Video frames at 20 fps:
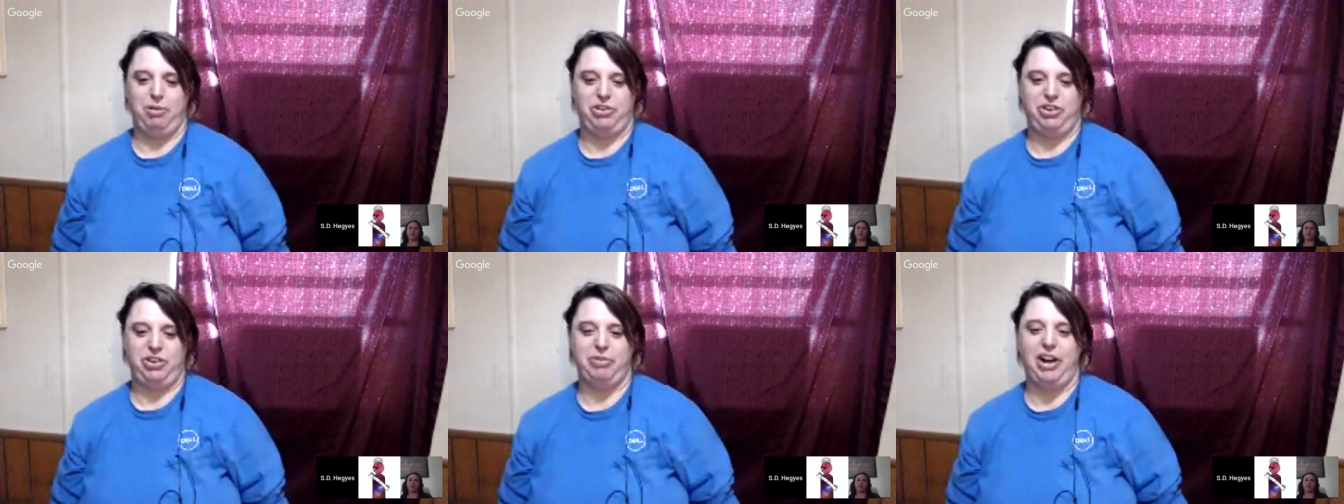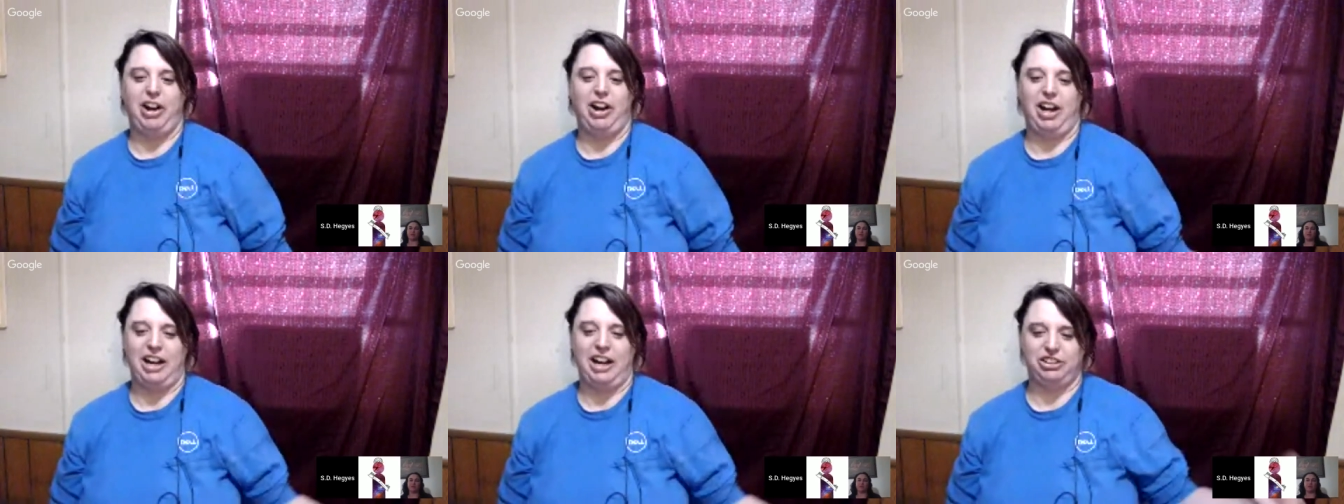
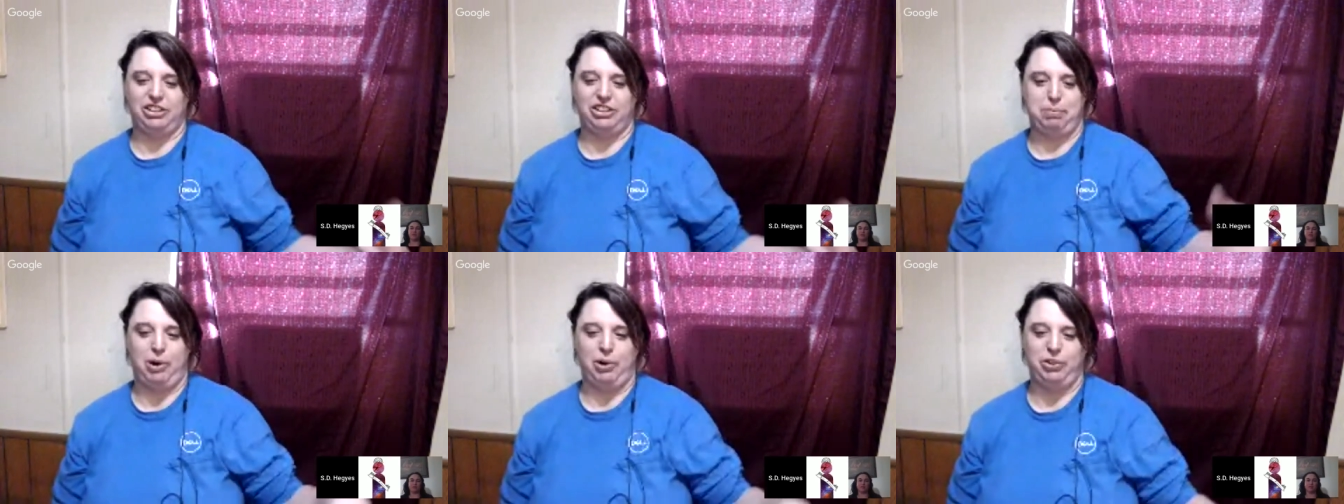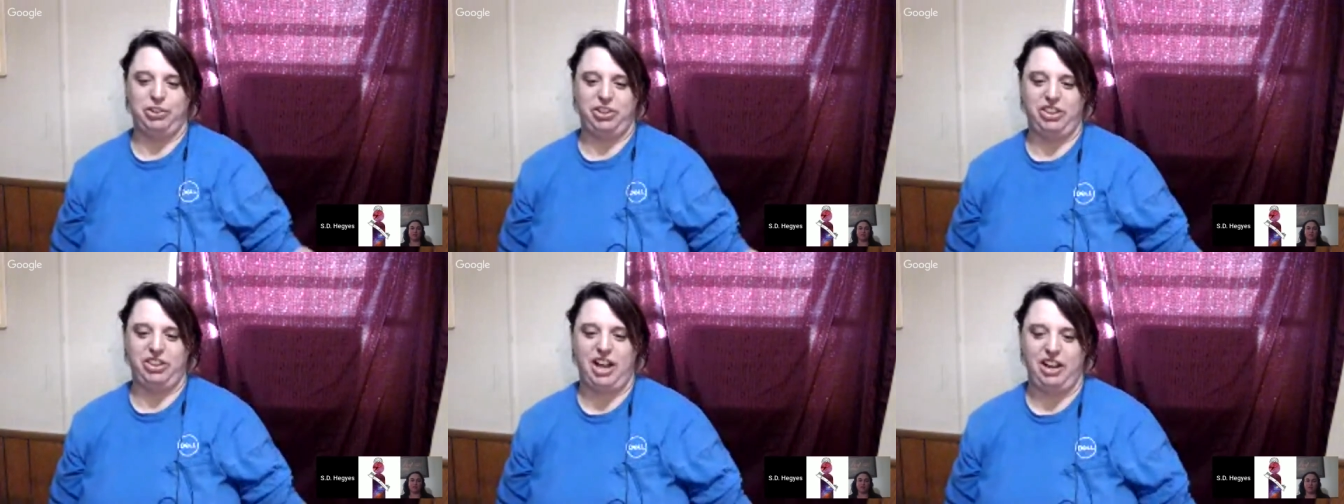actually
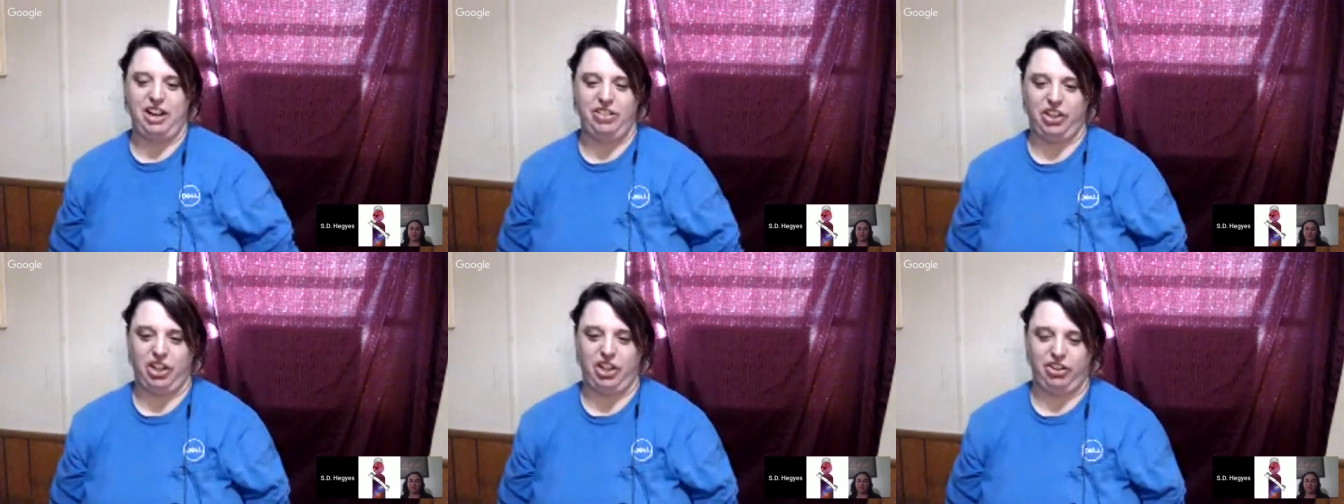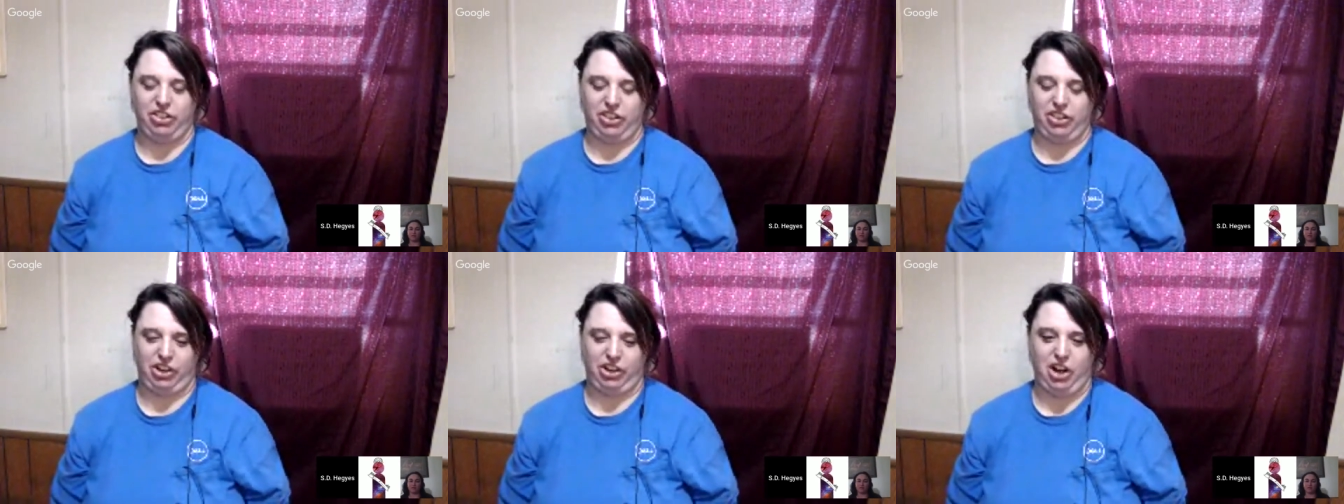posted that in
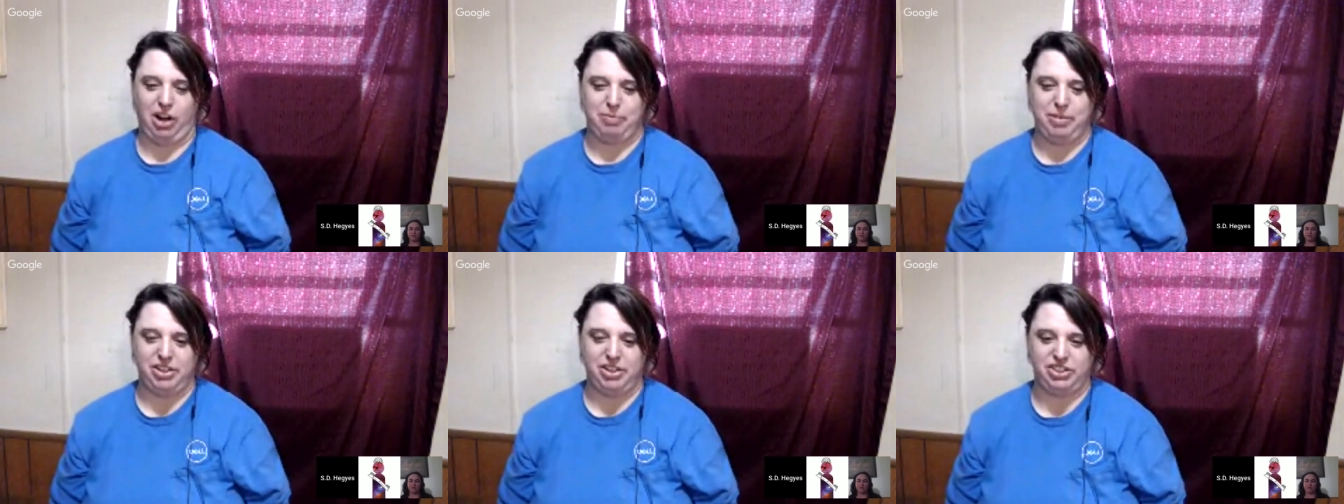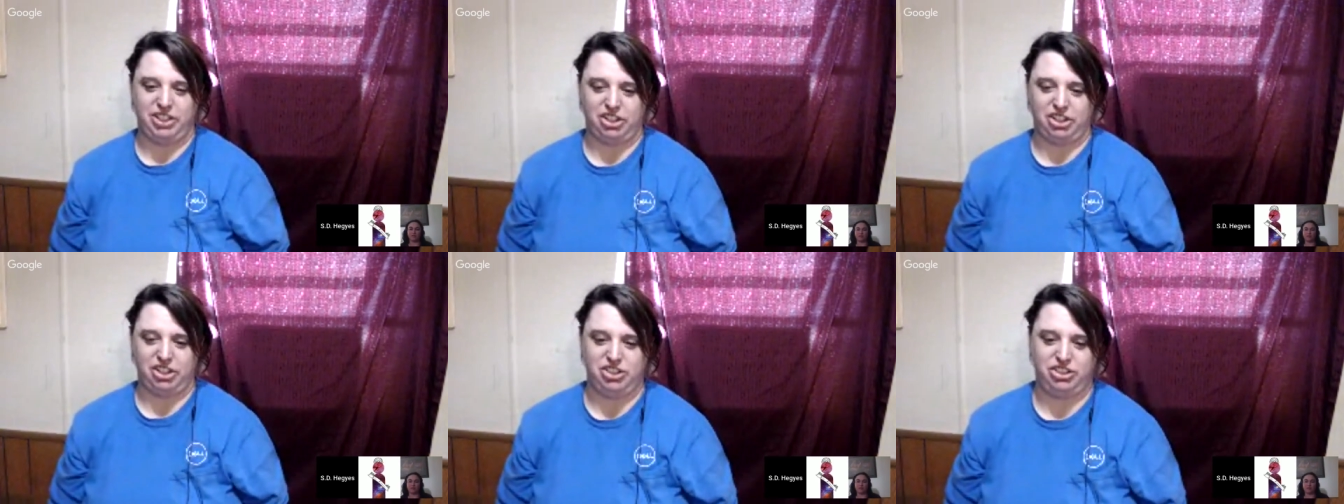the comments section.